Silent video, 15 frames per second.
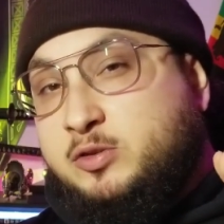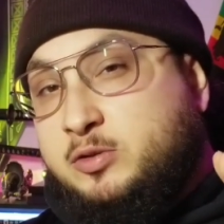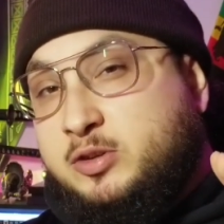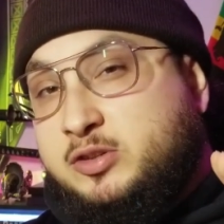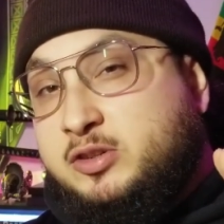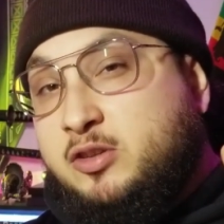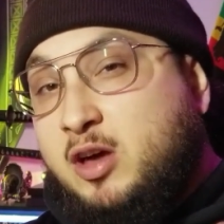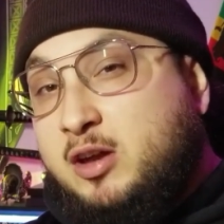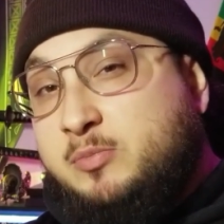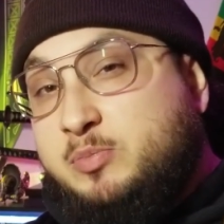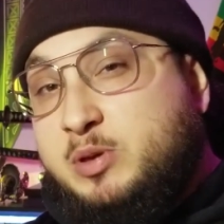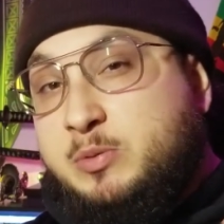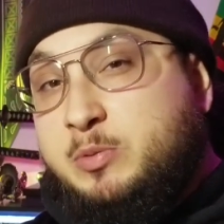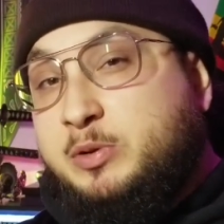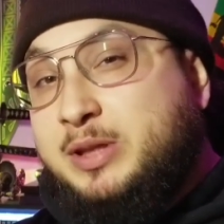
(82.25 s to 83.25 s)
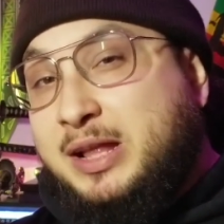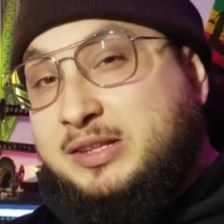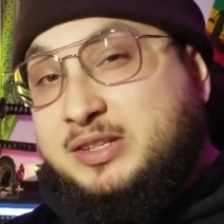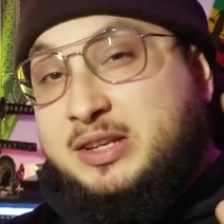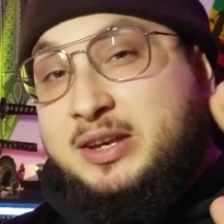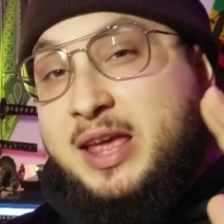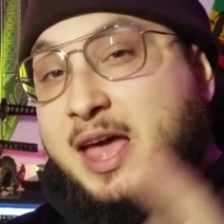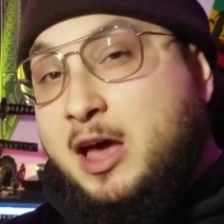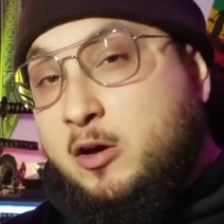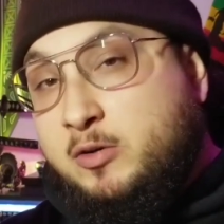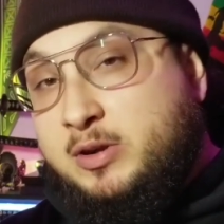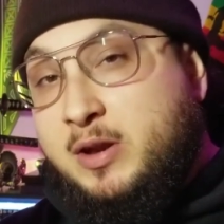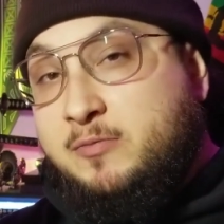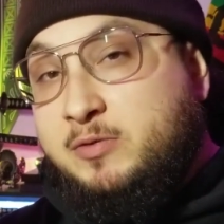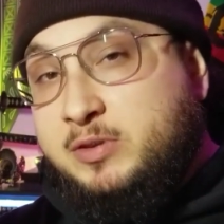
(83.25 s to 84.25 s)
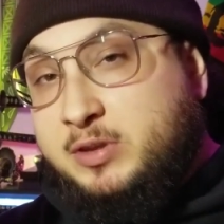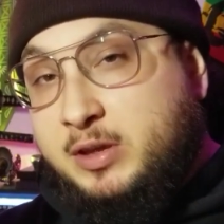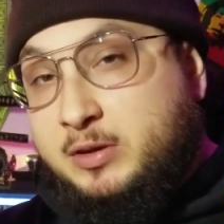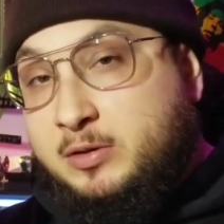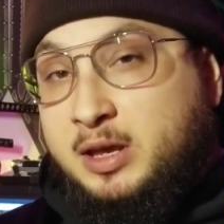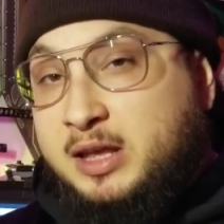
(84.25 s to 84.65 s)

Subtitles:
So there's a lot of people that's in hell and everything.